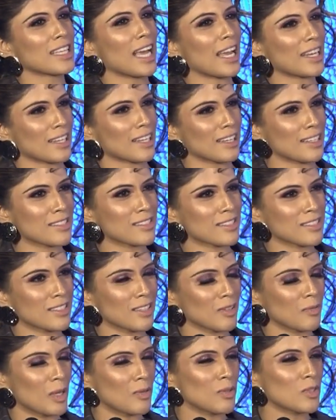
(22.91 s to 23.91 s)
catalyst
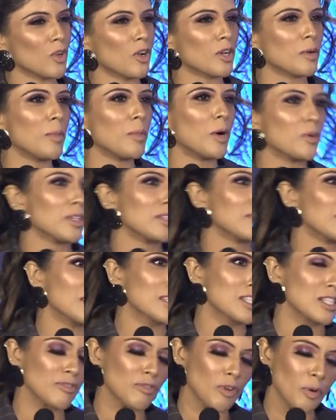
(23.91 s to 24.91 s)
when we talk about
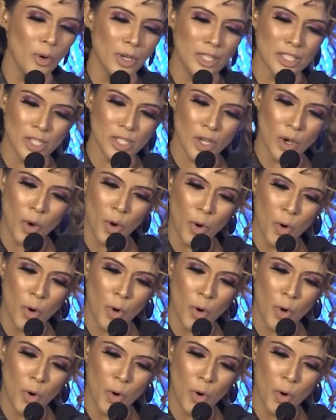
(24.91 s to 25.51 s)
Industry 4.0.